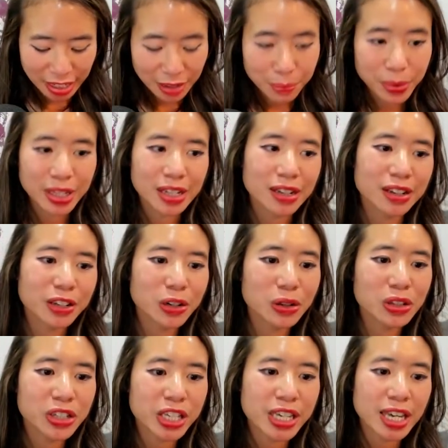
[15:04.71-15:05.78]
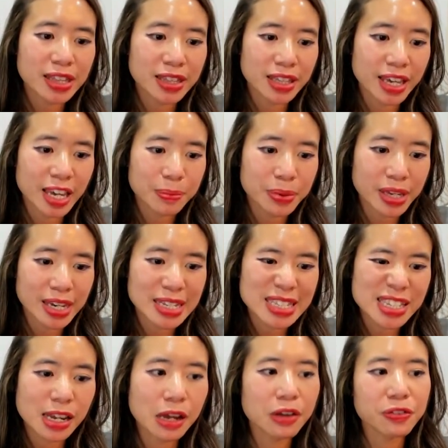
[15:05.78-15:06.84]
But, looking at the API
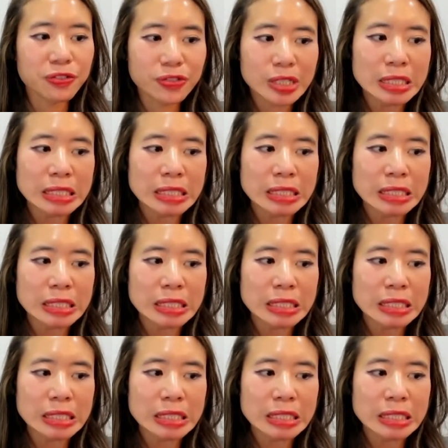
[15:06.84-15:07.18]
itself,